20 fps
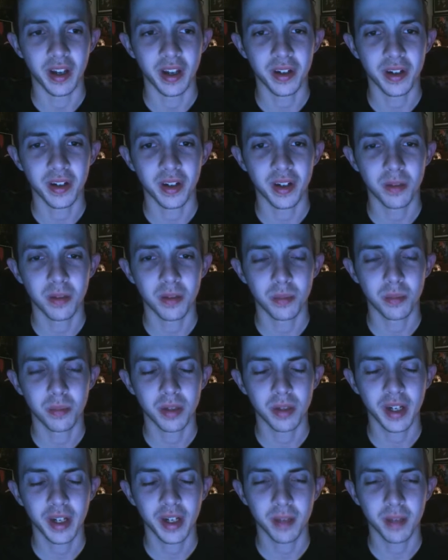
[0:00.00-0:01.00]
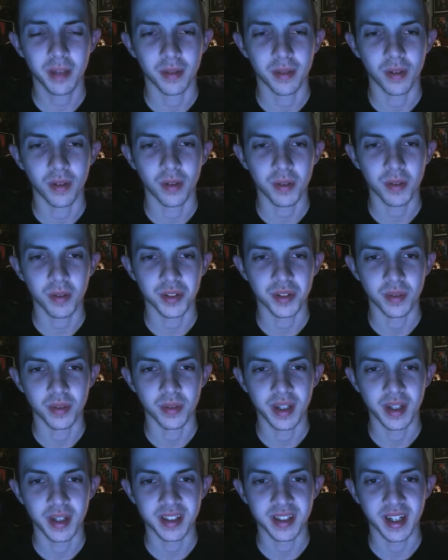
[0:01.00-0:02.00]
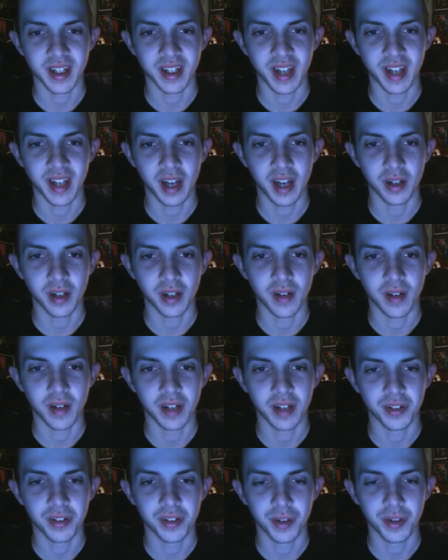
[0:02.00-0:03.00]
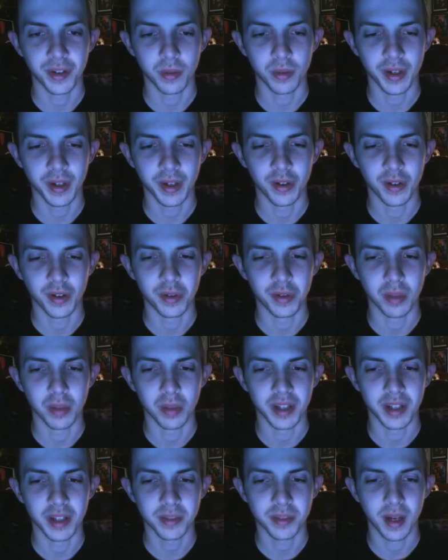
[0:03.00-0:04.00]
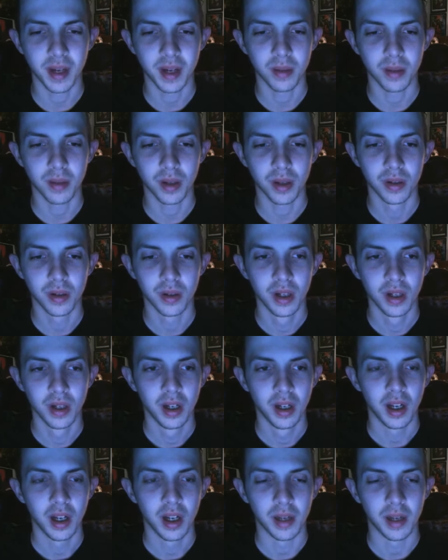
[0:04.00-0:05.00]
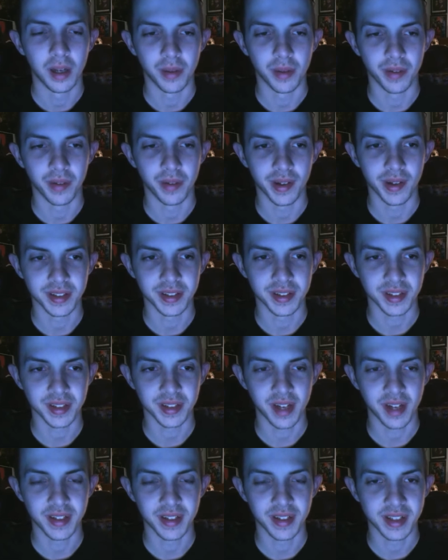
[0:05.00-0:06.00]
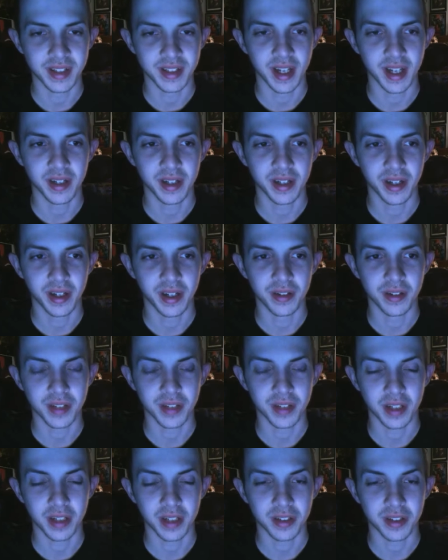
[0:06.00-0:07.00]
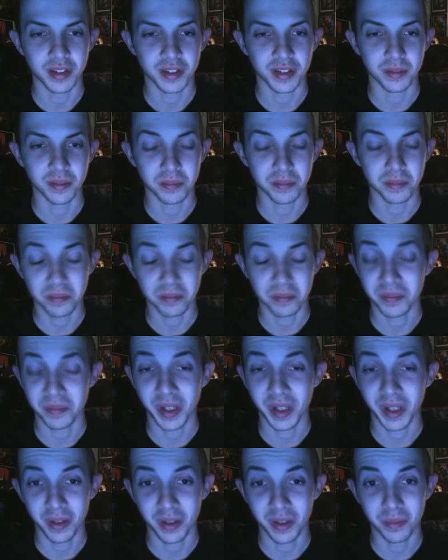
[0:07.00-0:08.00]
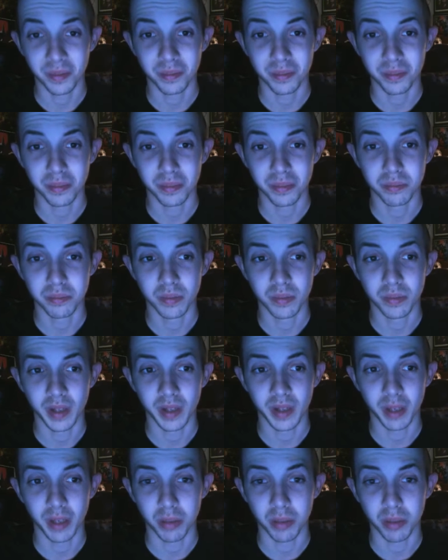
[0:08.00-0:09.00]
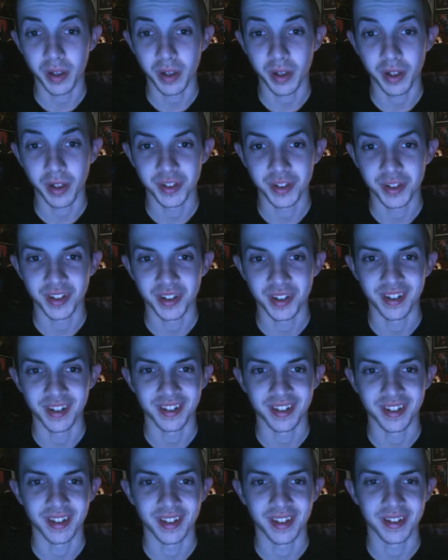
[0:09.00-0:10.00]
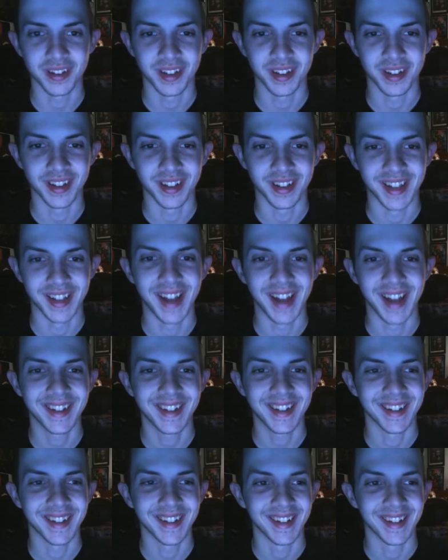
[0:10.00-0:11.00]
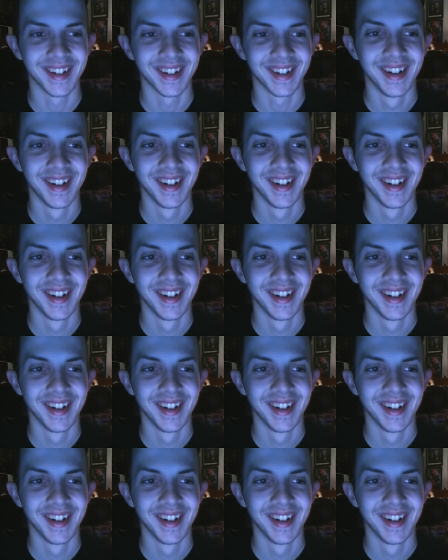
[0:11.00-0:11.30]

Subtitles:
a pretty good performance from Ray Santiago, actually, who plays Pablo. And when he realizes Kelly's dead, it's actually some pretty good serious acting there.